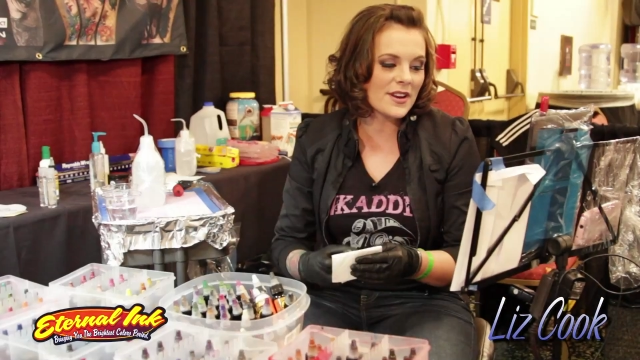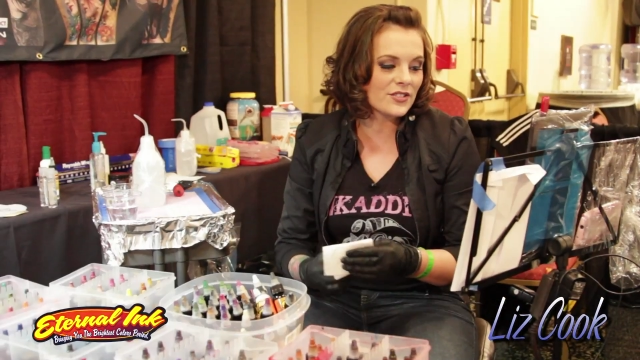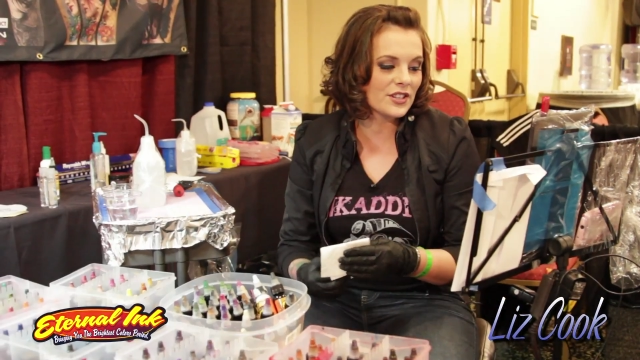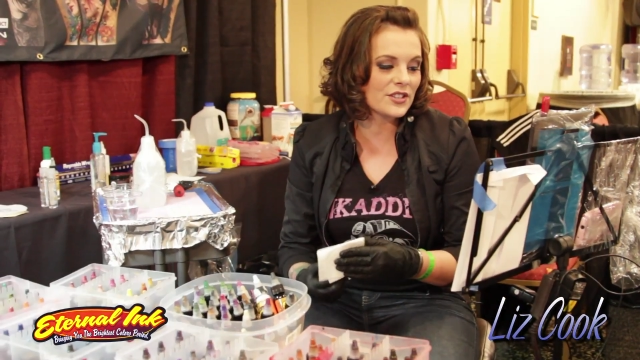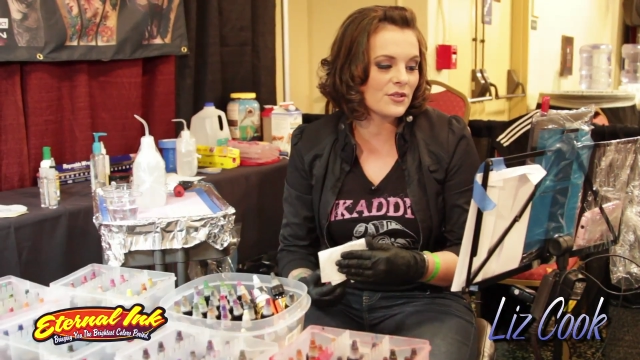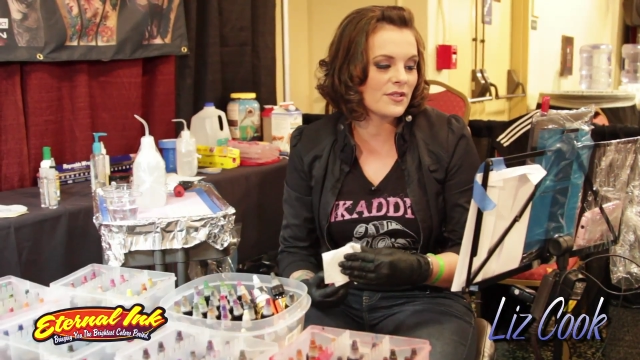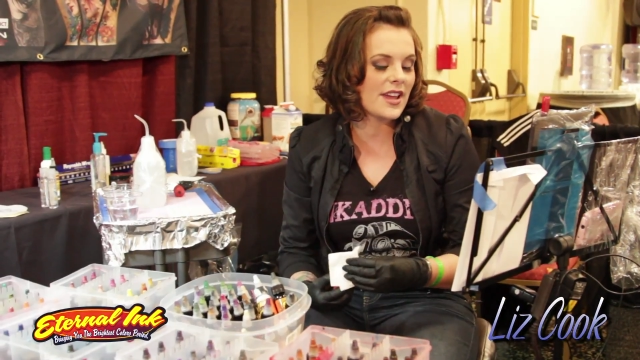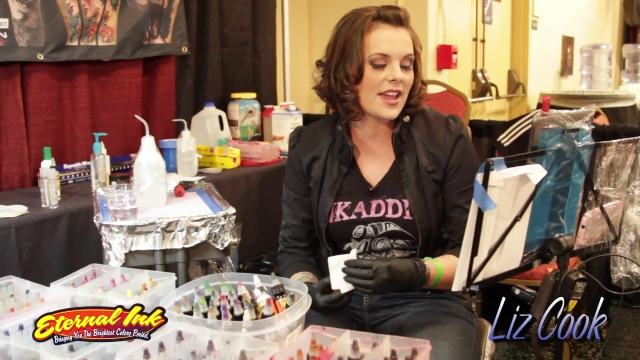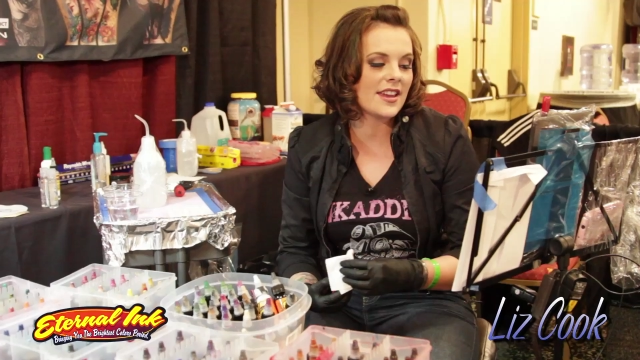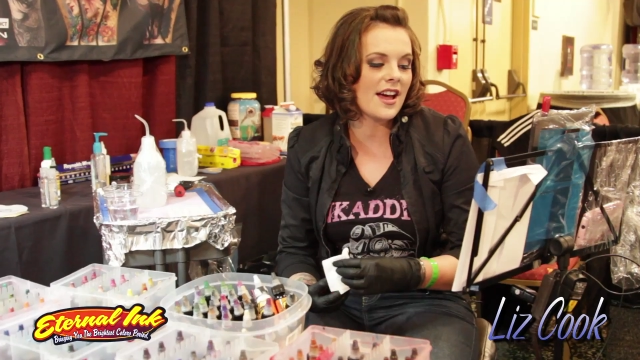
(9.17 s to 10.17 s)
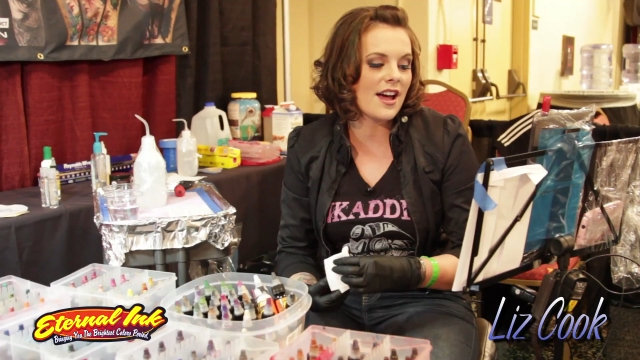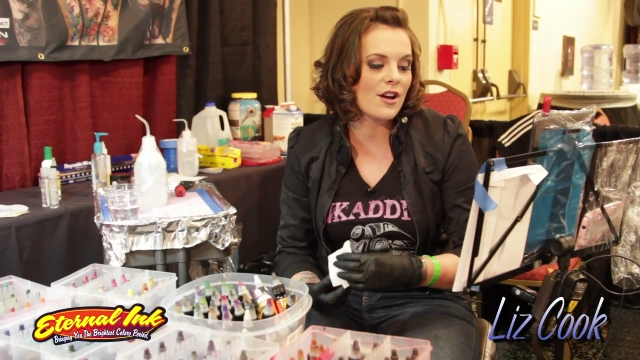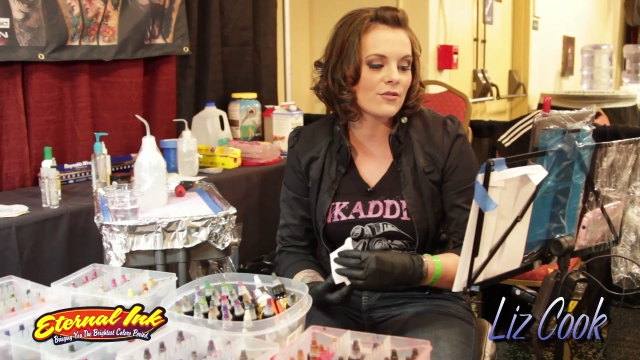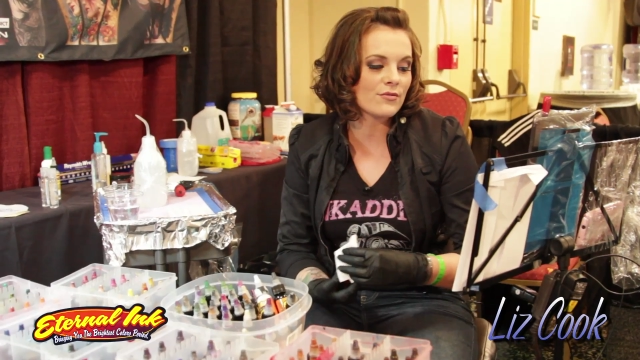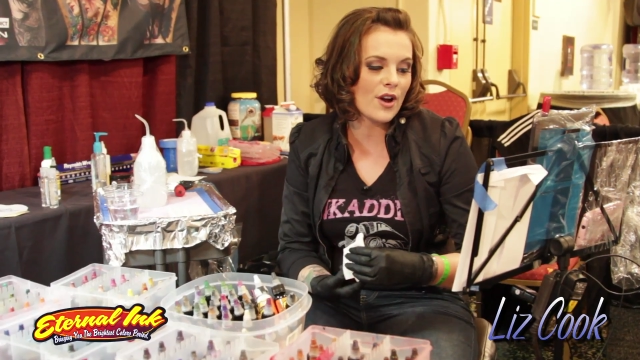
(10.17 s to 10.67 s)
actually doing
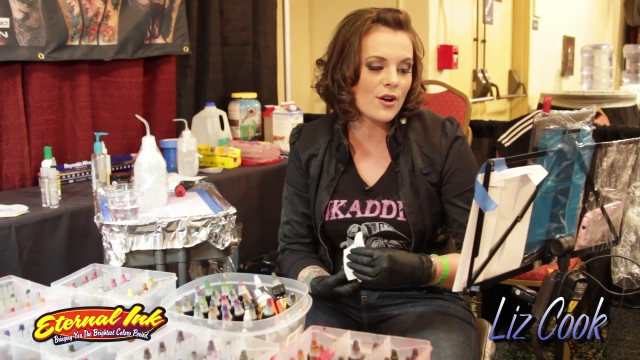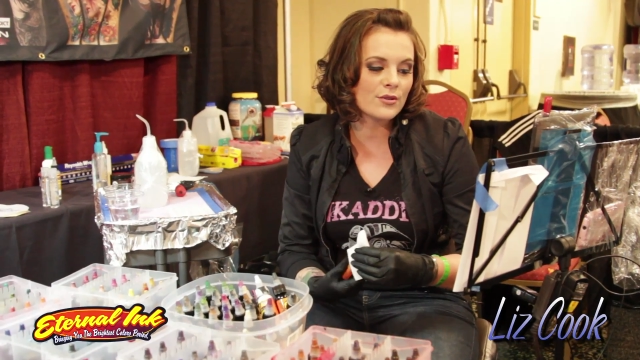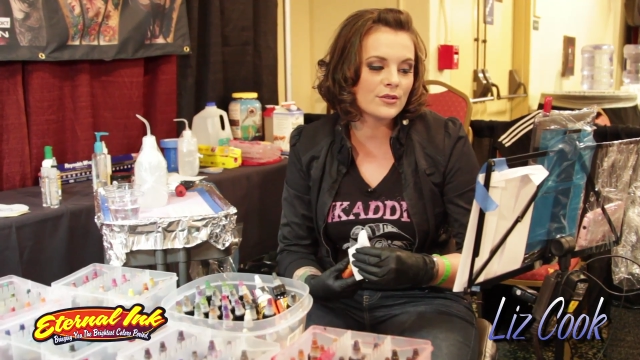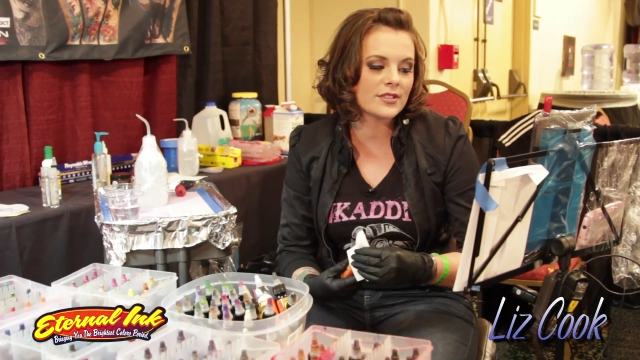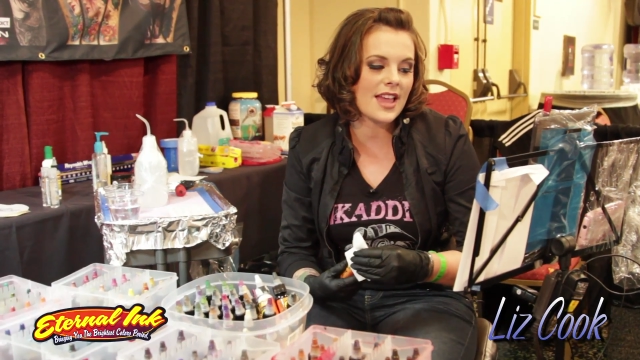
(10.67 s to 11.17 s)
a rose